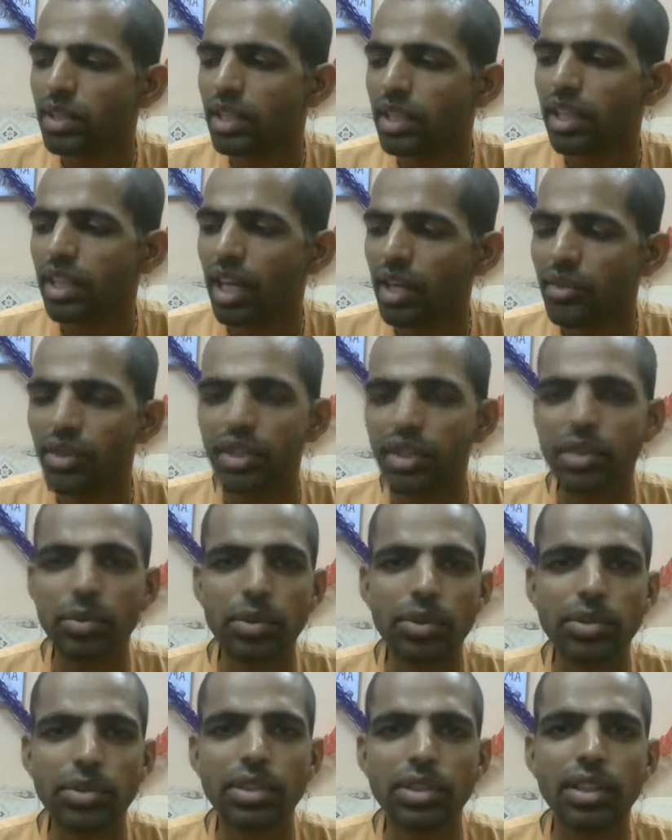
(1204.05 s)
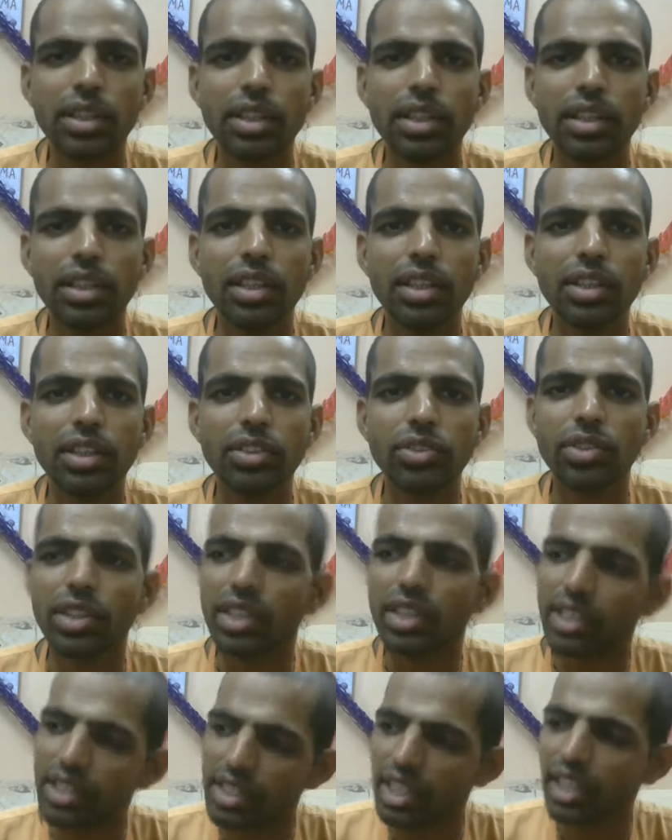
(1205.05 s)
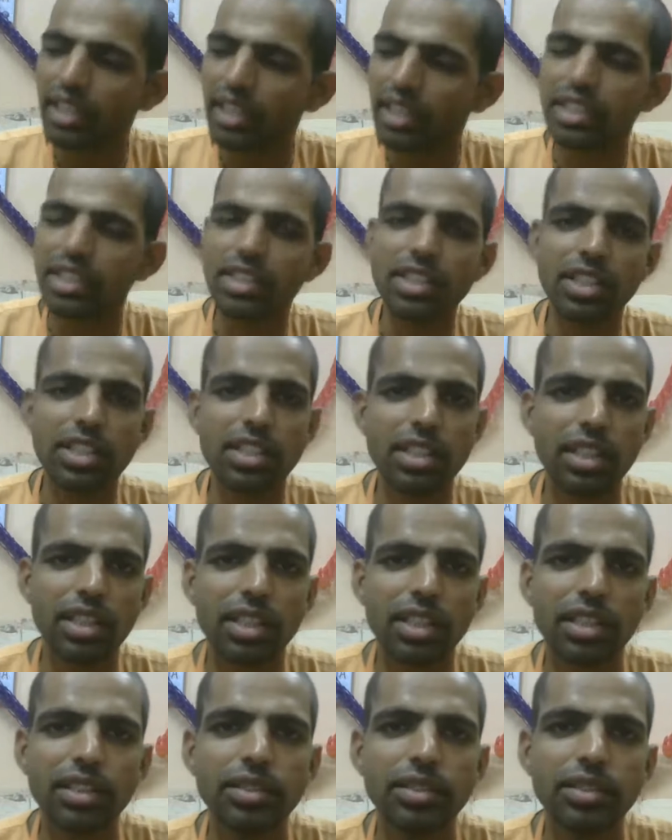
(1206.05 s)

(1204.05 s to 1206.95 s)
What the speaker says: that I will refuse? So he reject his teacher.